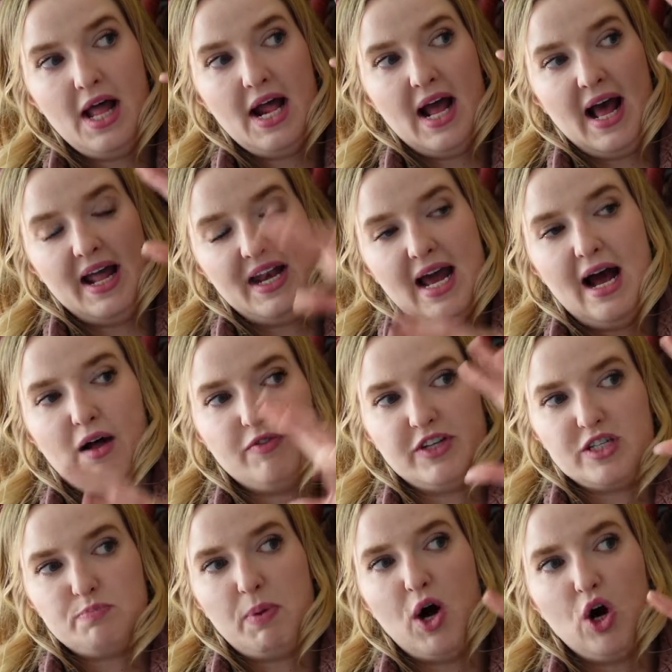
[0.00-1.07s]
and now
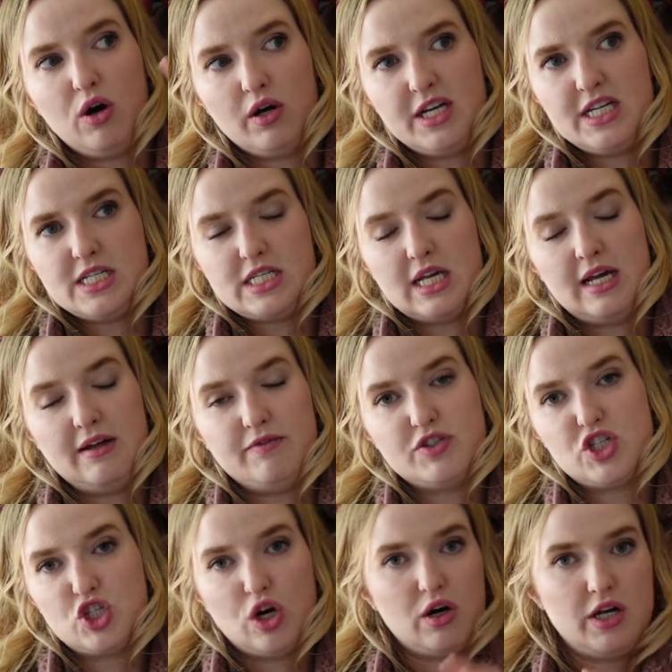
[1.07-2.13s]
these parties have
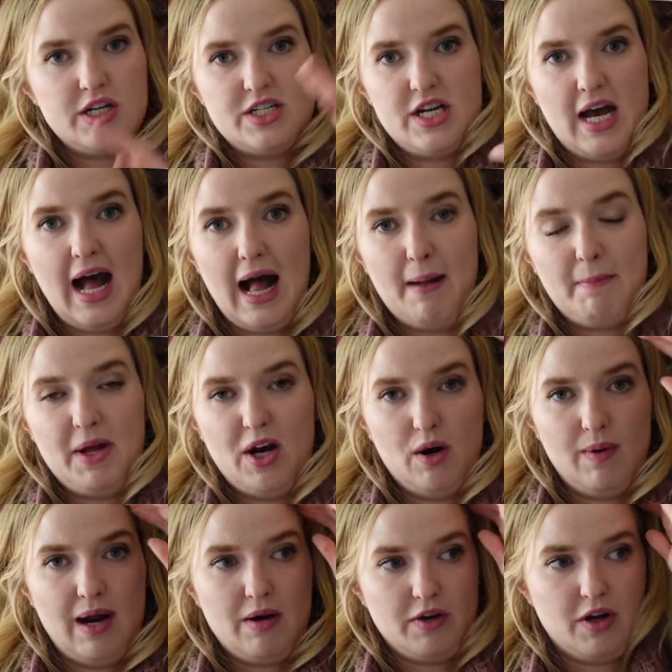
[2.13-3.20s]
started to happen
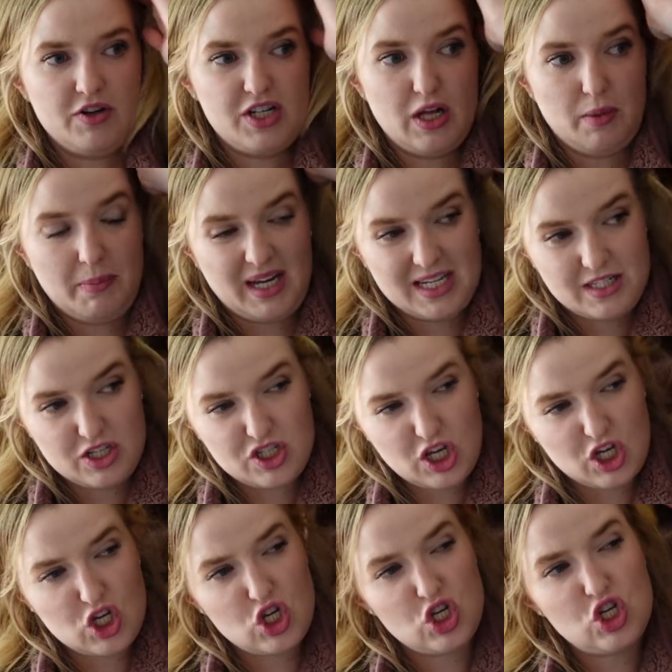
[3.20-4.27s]
around Coachella because it's a
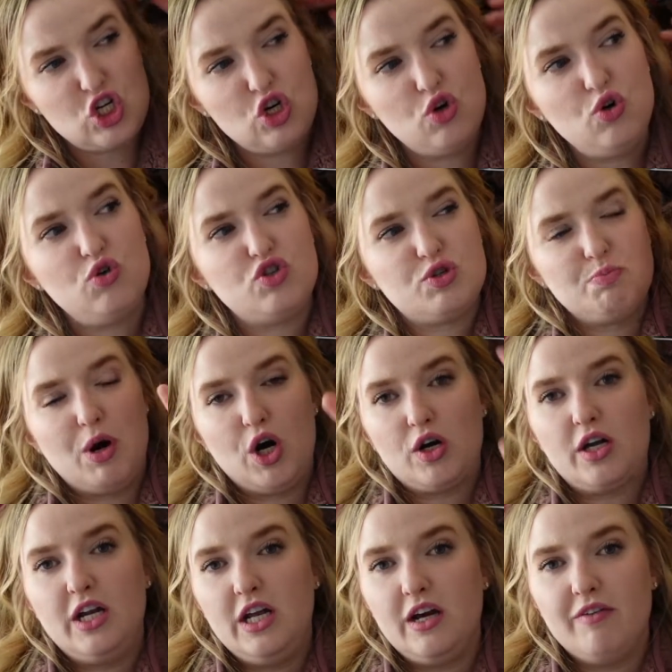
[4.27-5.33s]
huge
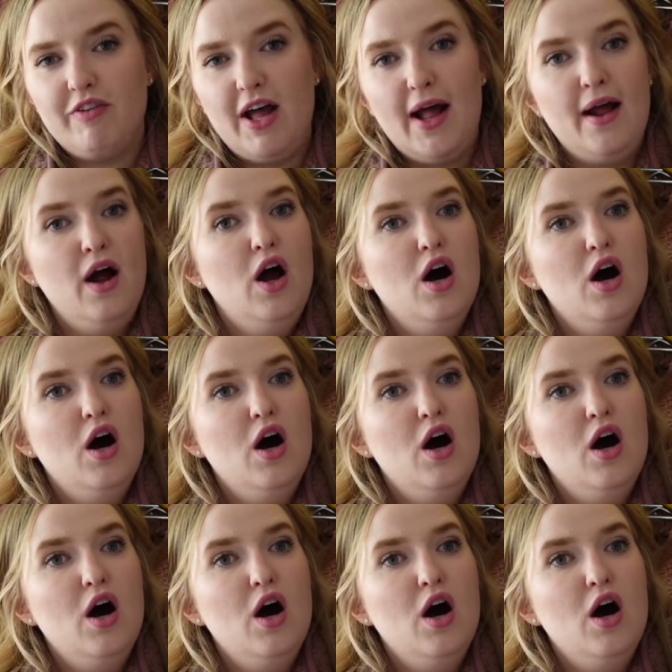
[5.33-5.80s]
marketing event